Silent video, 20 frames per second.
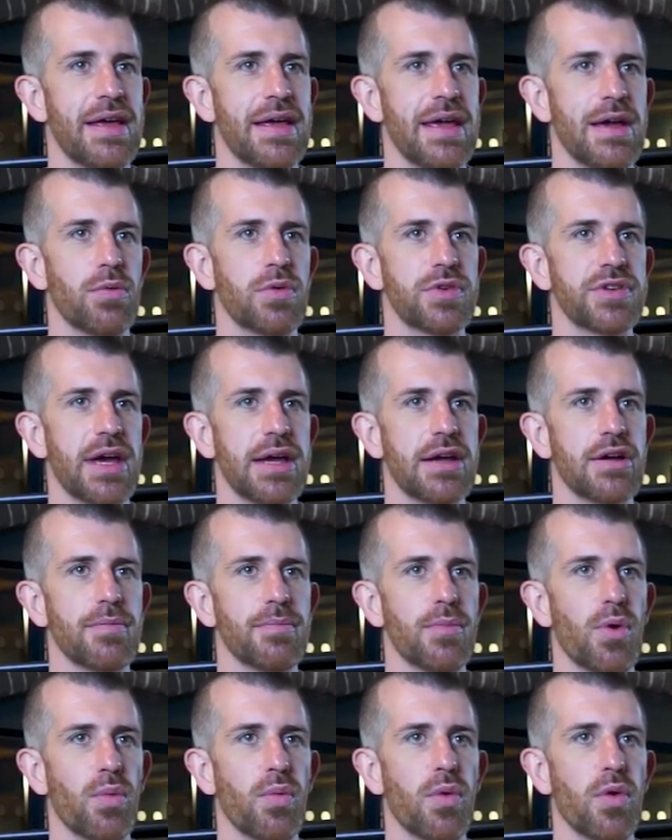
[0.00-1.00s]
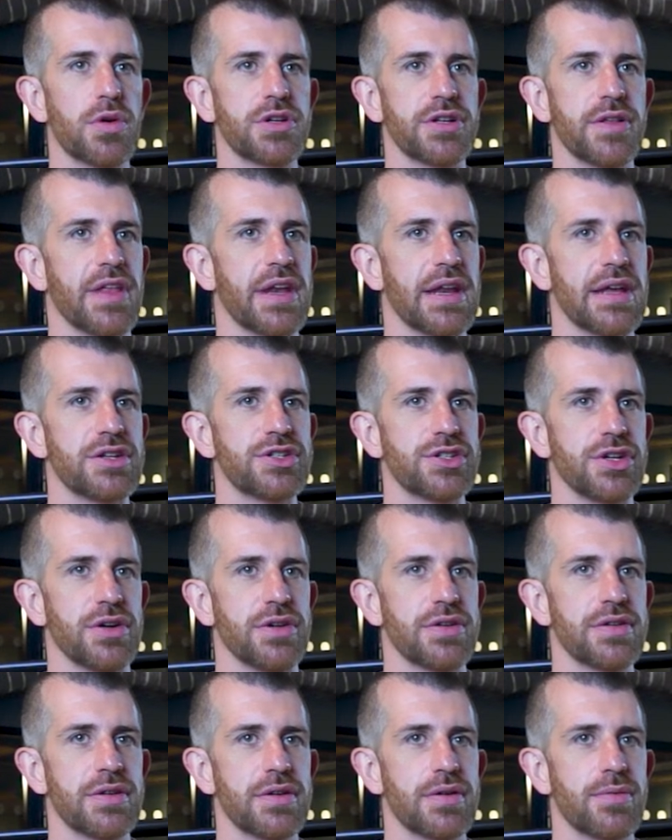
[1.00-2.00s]
it will take on more water than it
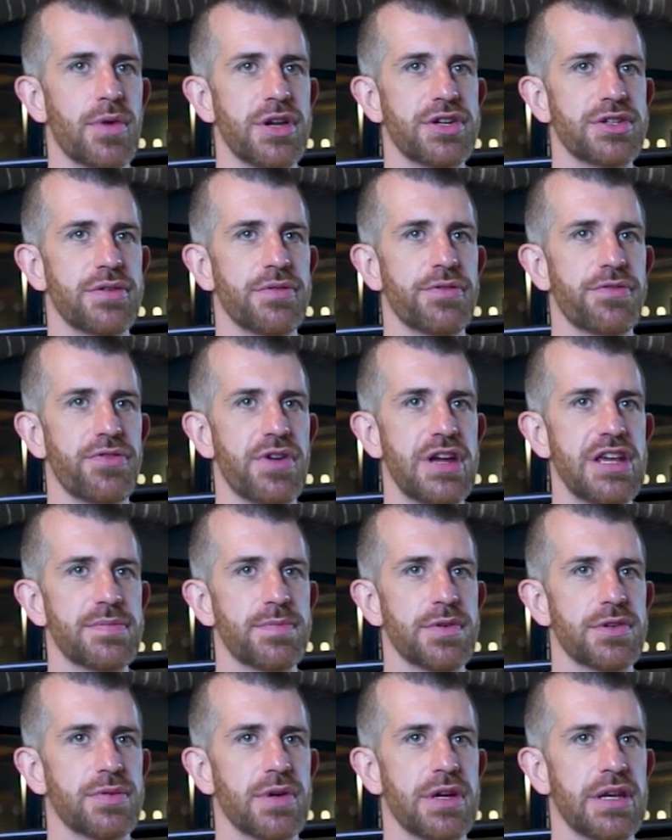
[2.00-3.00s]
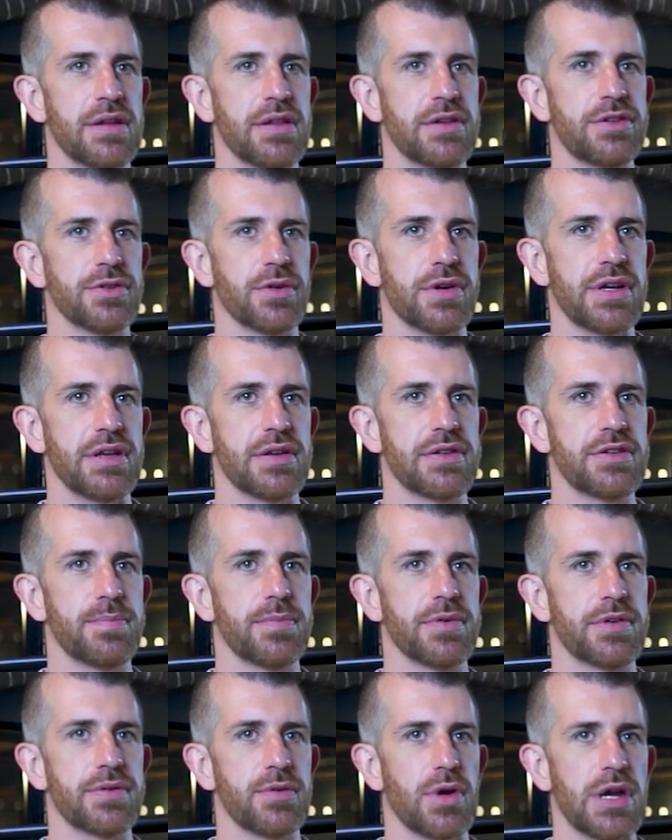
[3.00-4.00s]
should, which can freeze between the joints
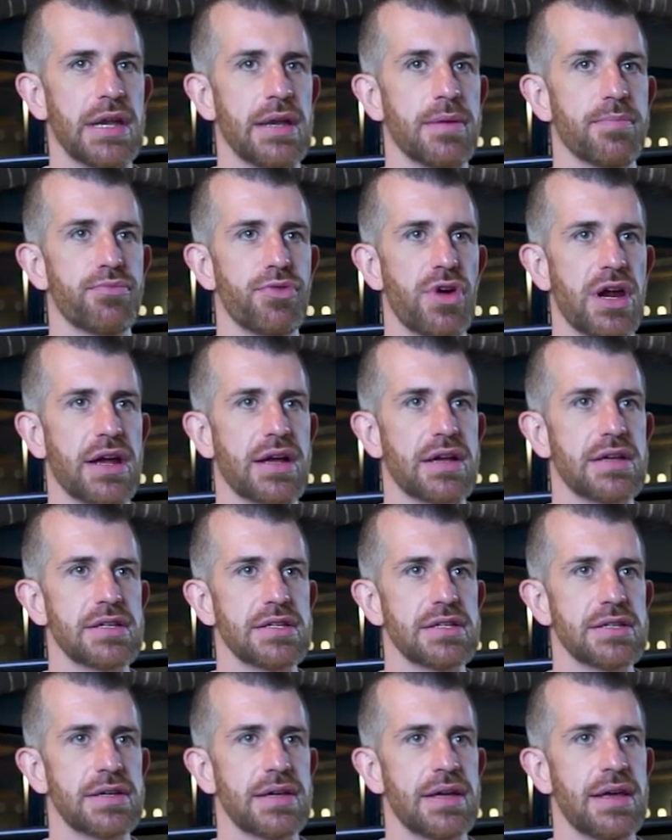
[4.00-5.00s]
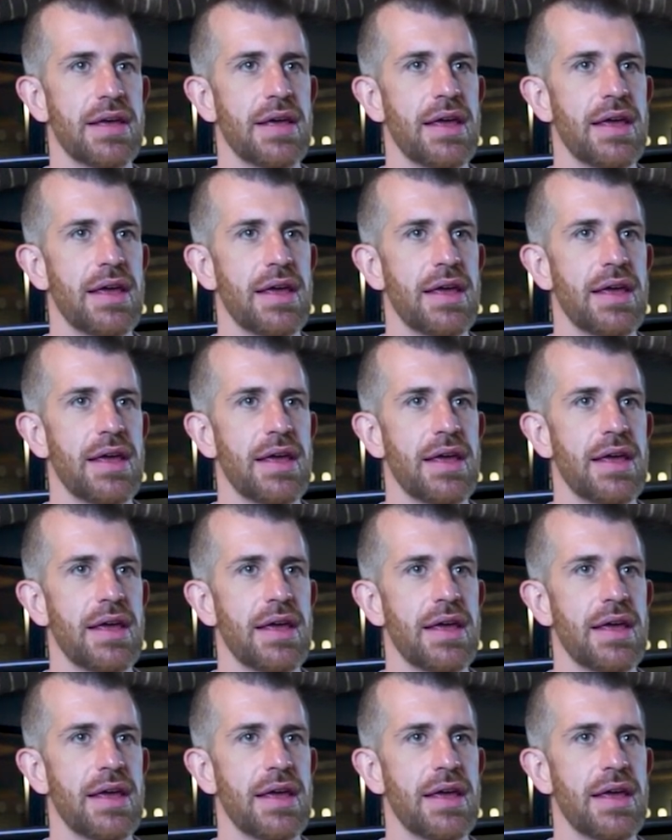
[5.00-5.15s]
between bricks